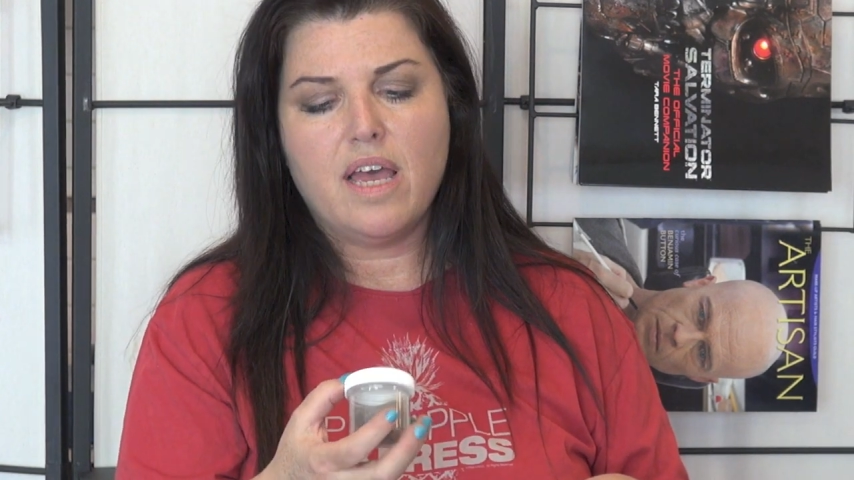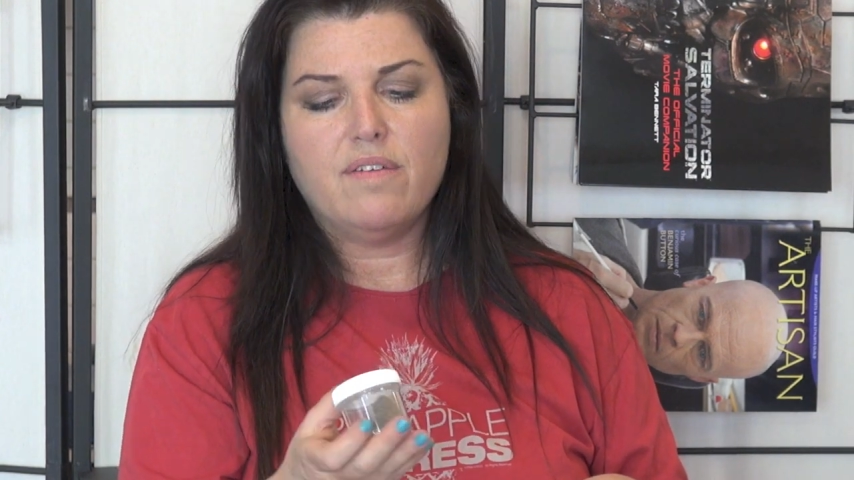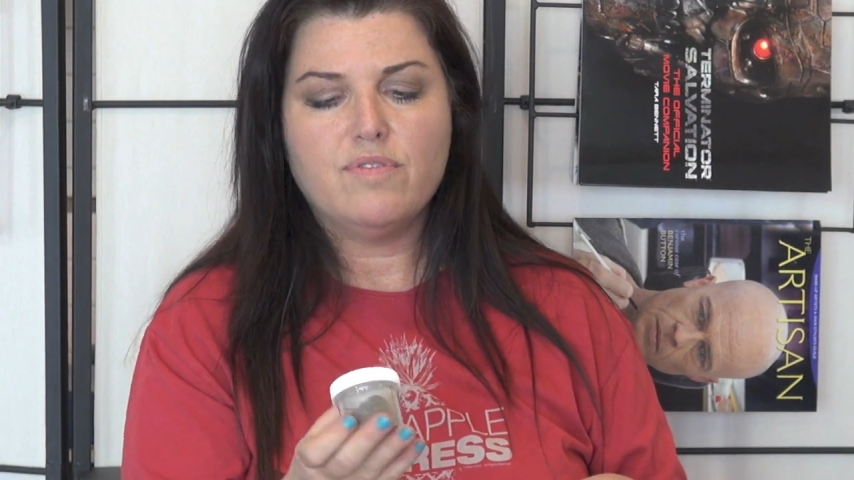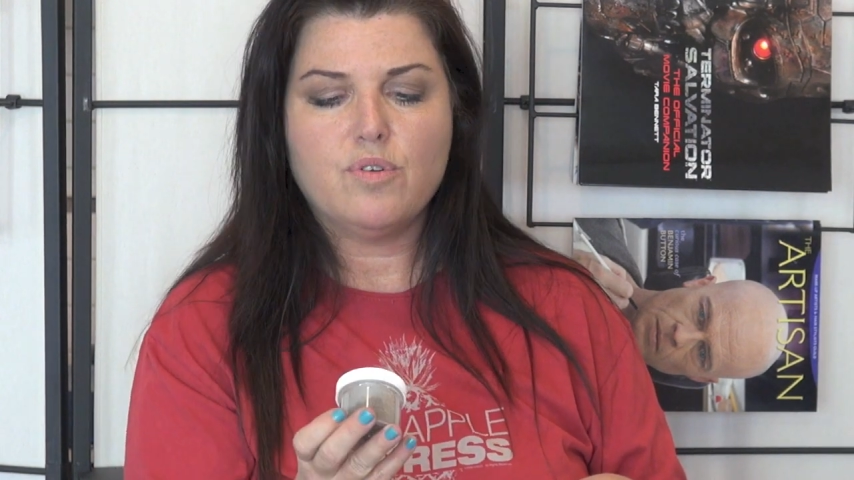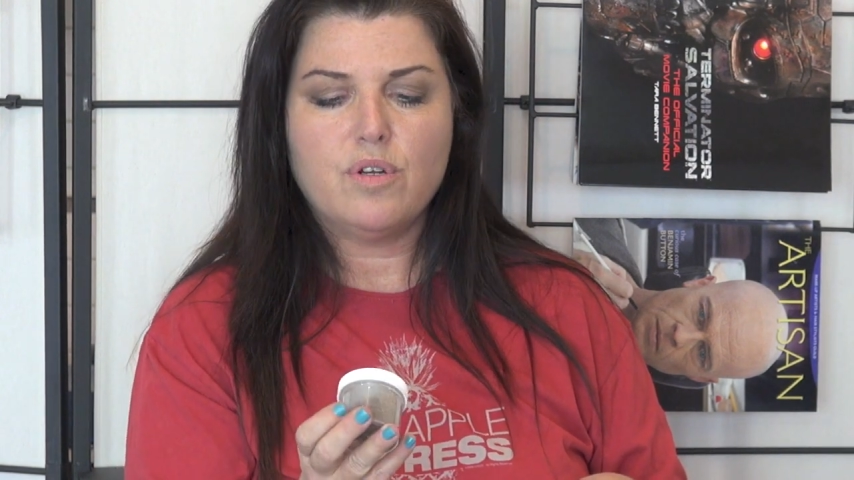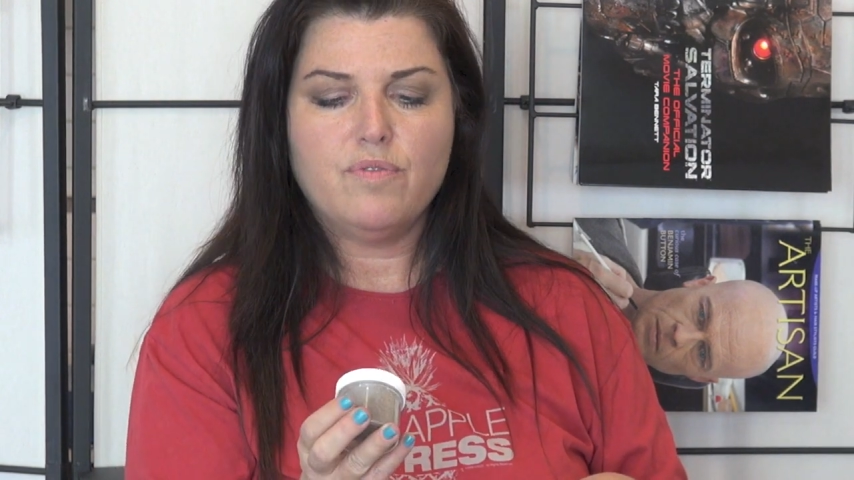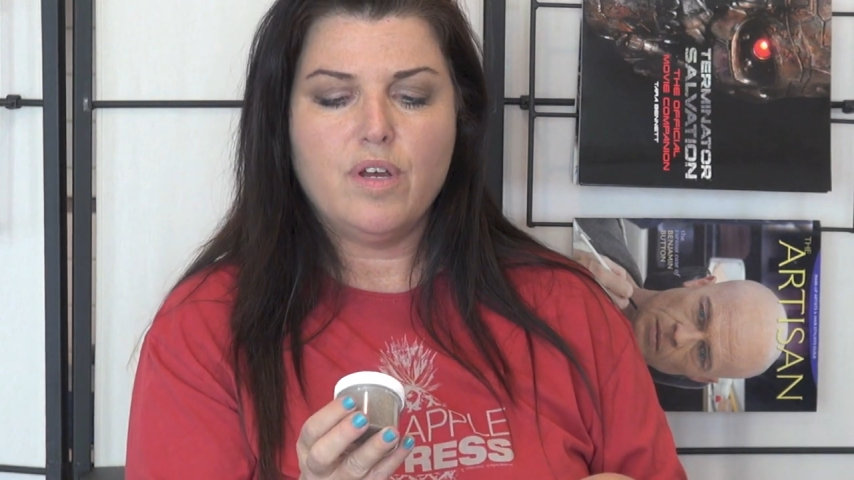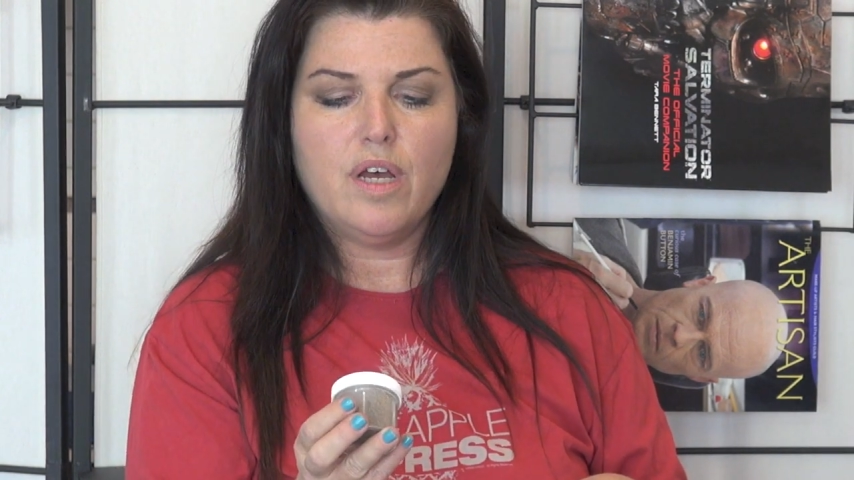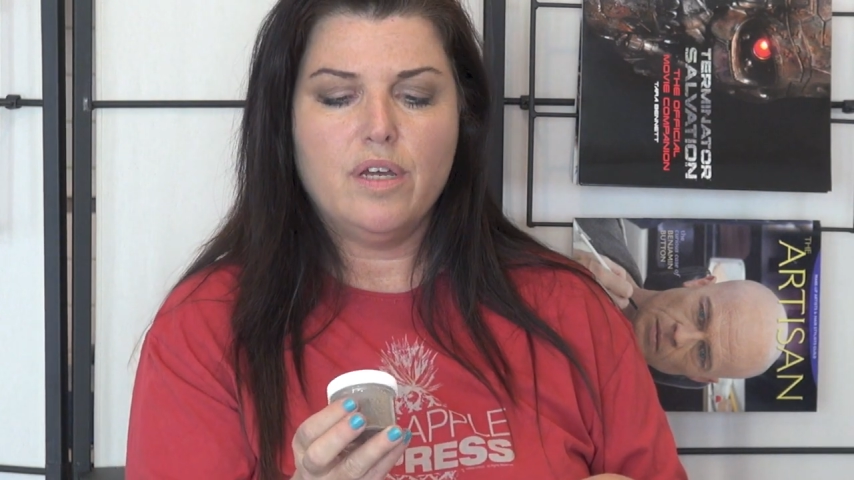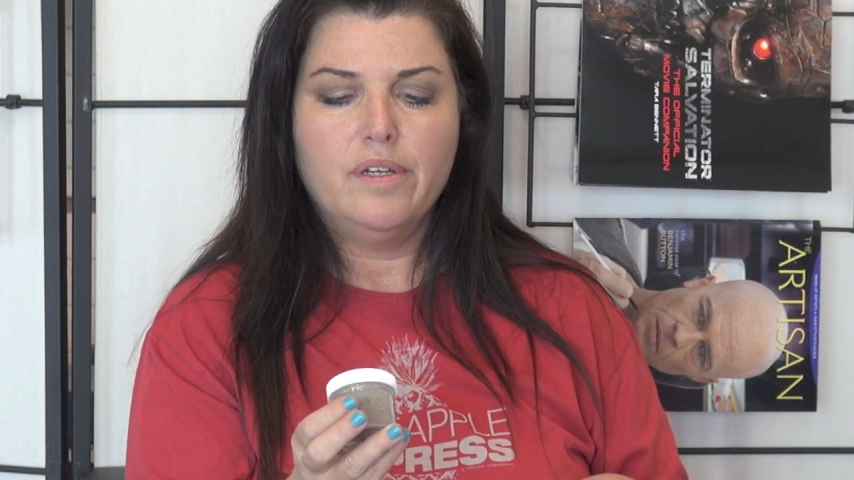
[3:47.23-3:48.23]
have sort of
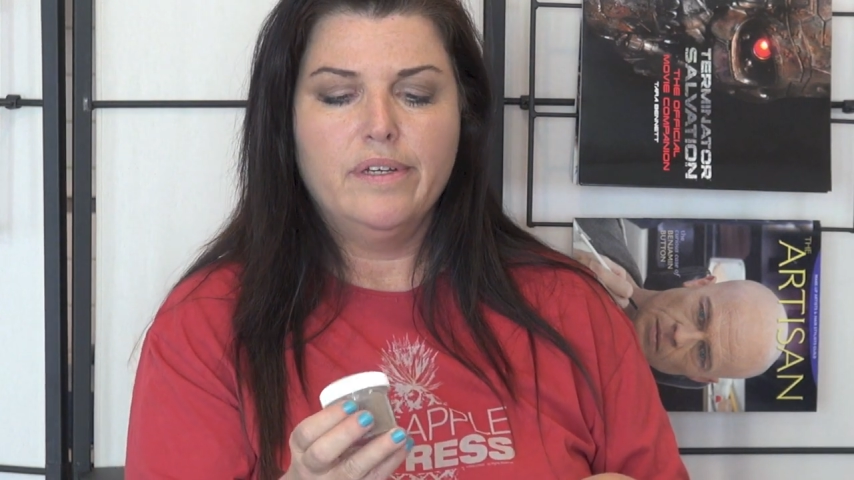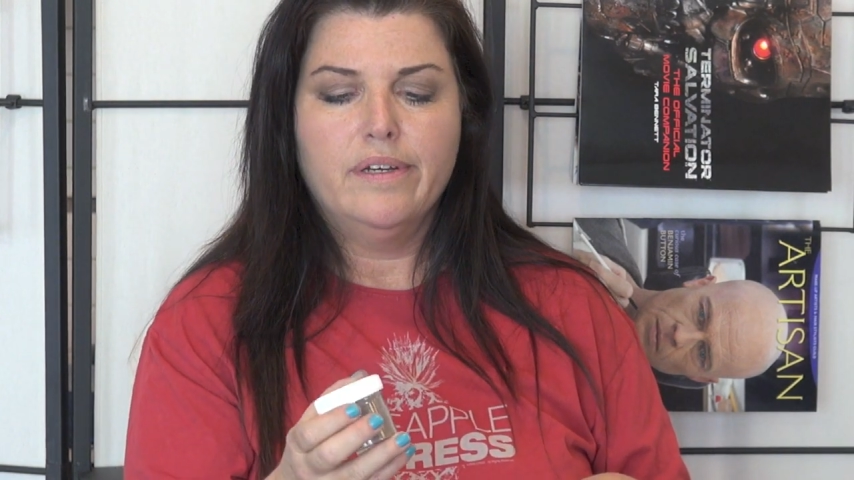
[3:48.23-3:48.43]
a